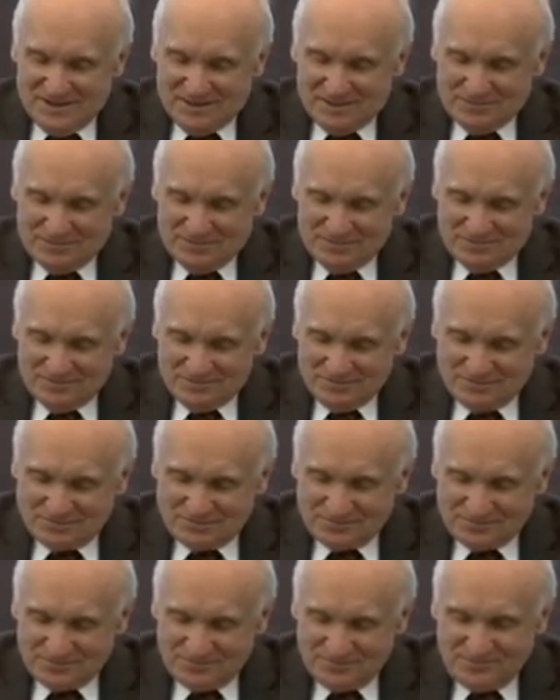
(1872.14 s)
thoughts,
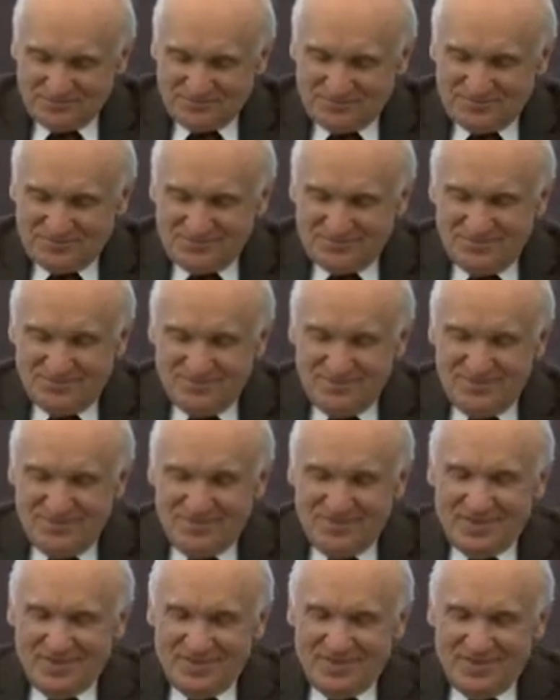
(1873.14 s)
and so on.
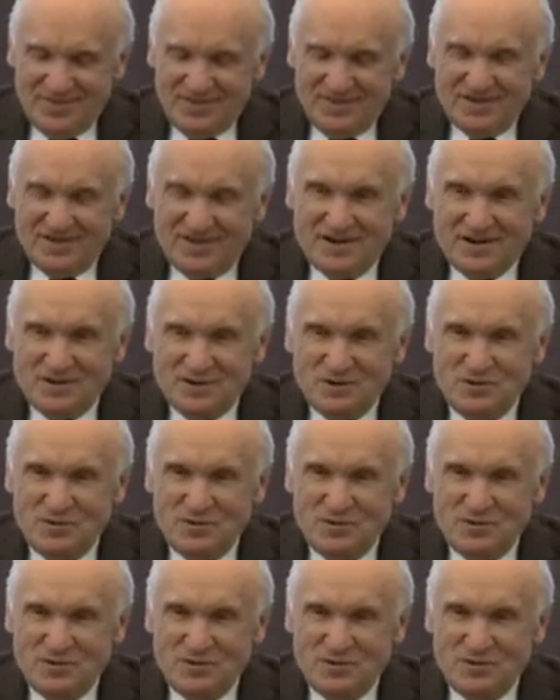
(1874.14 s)
So it is